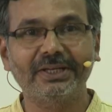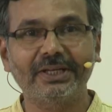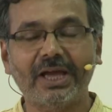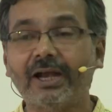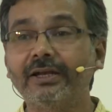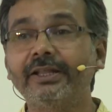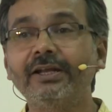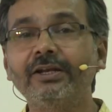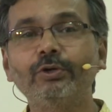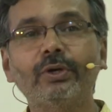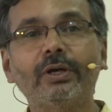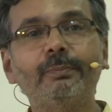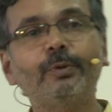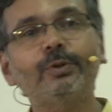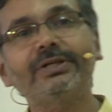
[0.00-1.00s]
And then you
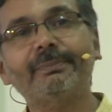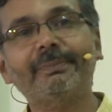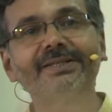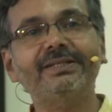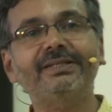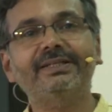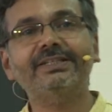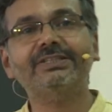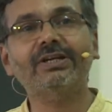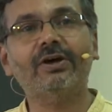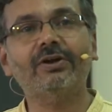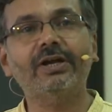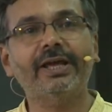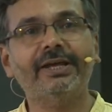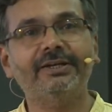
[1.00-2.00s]
can put that presentation
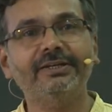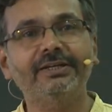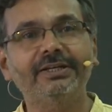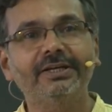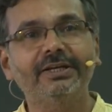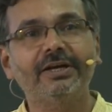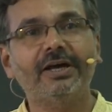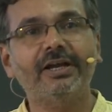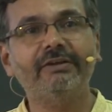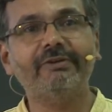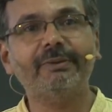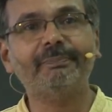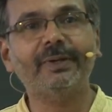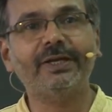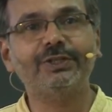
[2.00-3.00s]
online on a
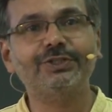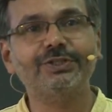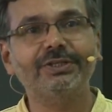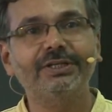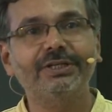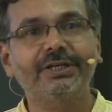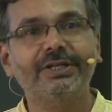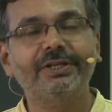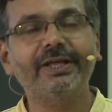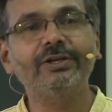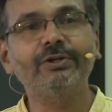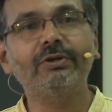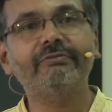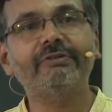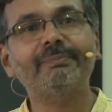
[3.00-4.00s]
web page. Then
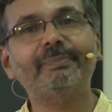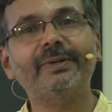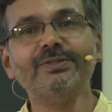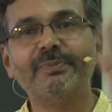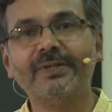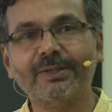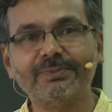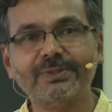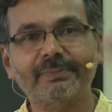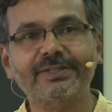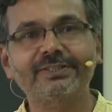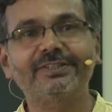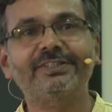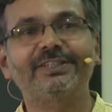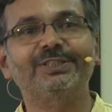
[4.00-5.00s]
your web page becomes a
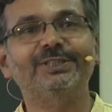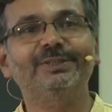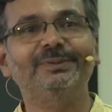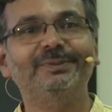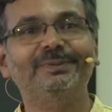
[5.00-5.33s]
presentation.